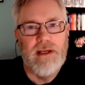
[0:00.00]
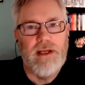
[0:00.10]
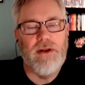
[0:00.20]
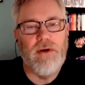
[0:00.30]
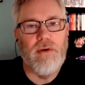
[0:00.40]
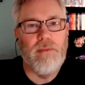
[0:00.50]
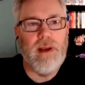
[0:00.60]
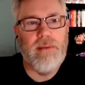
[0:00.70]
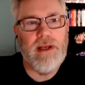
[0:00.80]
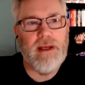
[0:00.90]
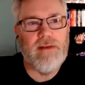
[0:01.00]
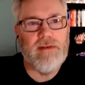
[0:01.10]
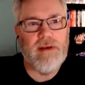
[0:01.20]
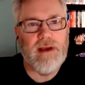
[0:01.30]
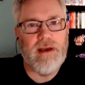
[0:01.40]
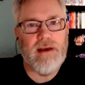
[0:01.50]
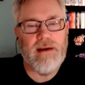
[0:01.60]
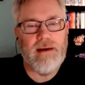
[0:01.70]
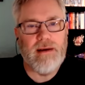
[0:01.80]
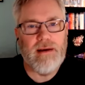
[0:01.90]
You know, maybe it's
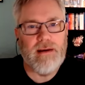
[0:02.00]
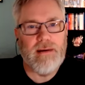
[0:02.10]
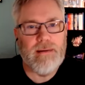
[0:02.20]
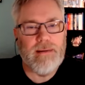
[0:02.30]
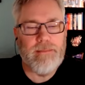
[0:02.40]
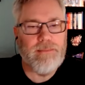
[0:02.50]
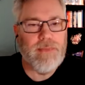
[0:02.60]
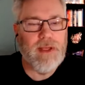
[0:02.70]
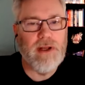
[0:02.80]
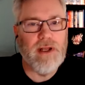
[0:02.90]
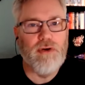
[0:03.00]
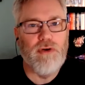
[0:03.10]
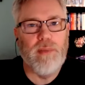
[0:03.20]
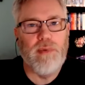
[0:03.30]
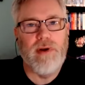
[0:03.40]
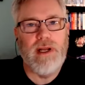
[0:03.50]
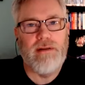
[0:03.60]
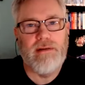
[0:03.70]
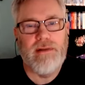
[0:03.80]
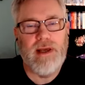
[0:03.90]
uh, um, you're going to
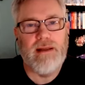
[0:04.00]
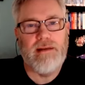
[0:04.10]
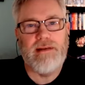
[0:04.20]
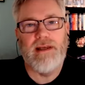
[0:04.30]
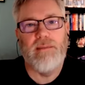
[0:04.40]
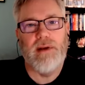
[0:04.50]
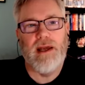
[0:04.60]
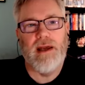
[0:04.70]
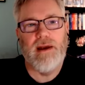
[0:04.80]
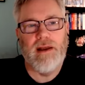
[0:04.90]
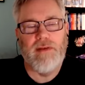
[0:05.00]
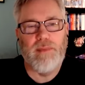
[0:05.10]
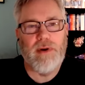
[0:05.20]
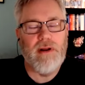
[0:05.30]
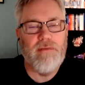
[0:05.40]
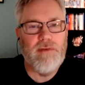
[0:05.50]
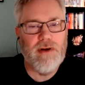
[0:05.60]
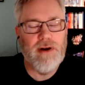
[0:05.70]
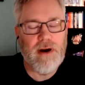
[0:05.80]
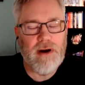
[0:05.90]
incorporate that team as part of
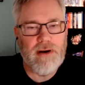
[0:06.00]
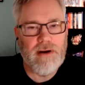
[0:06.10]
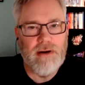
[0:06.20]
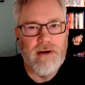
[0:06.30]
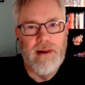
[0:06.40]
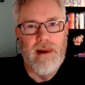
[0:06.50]
your garter.